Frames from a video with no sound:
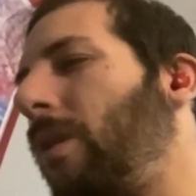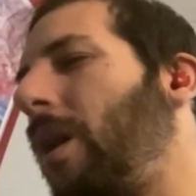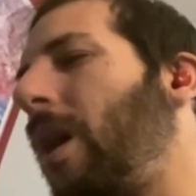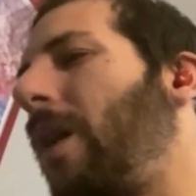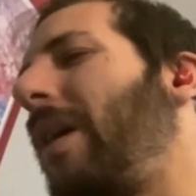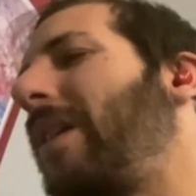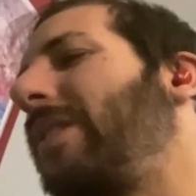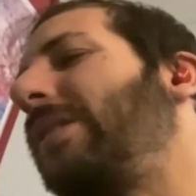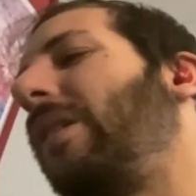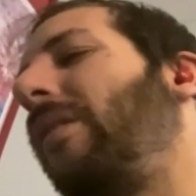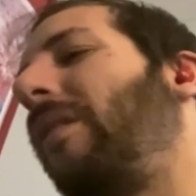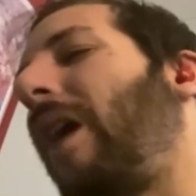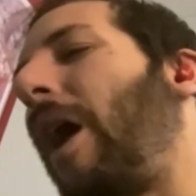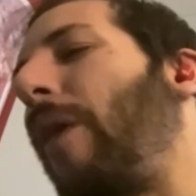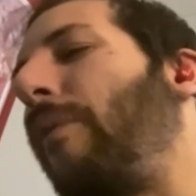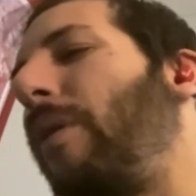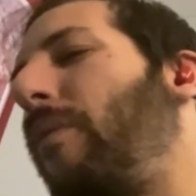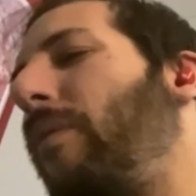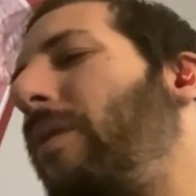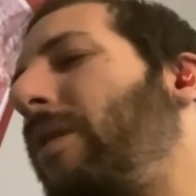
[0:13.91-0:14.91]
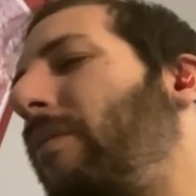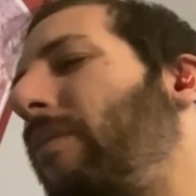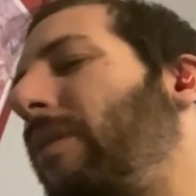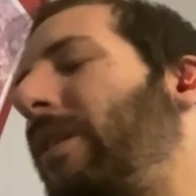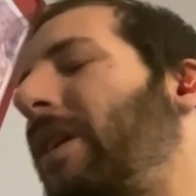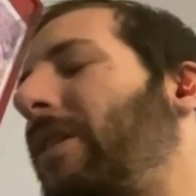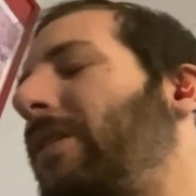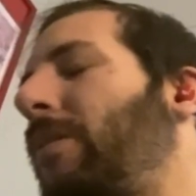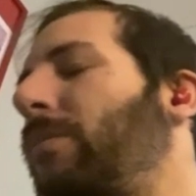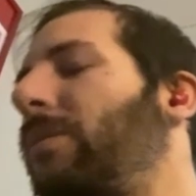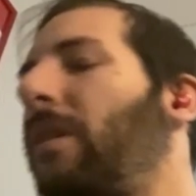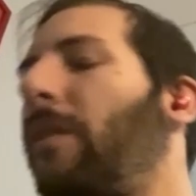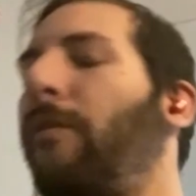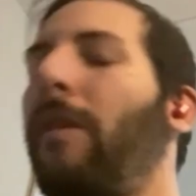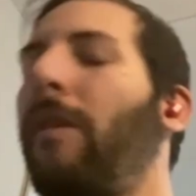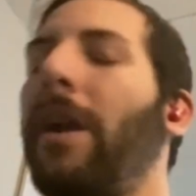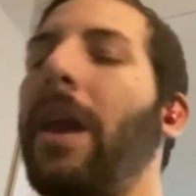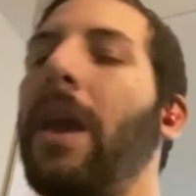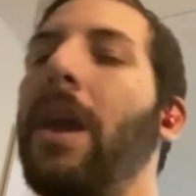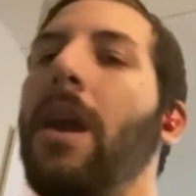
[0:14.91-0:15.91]
No, that's a lie. We we, we did some stuff
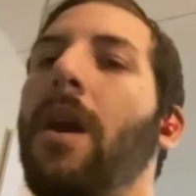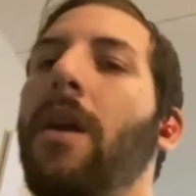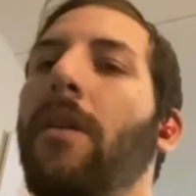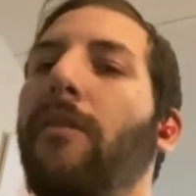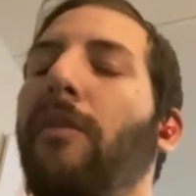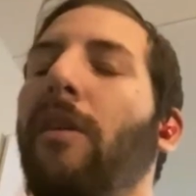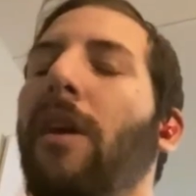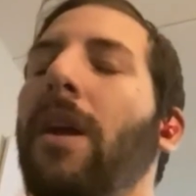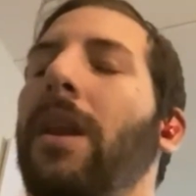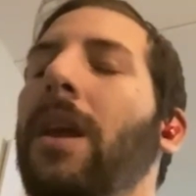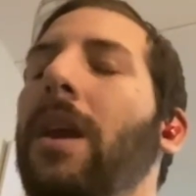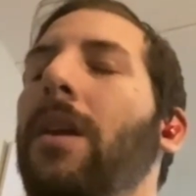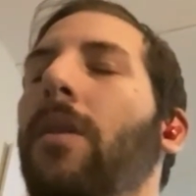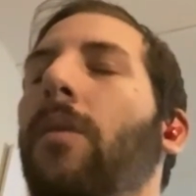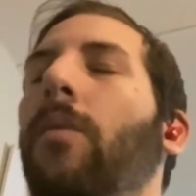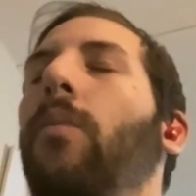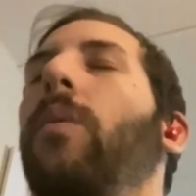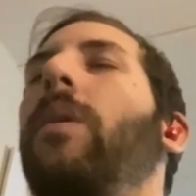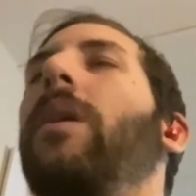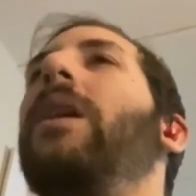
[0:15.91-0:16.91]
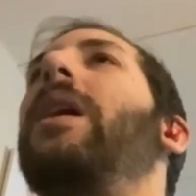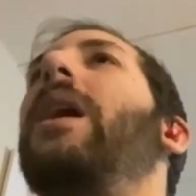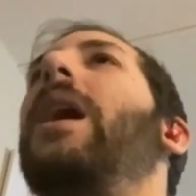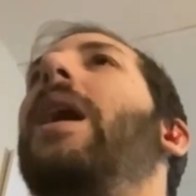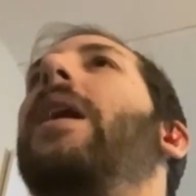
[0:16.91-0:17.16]
Friday. Friday we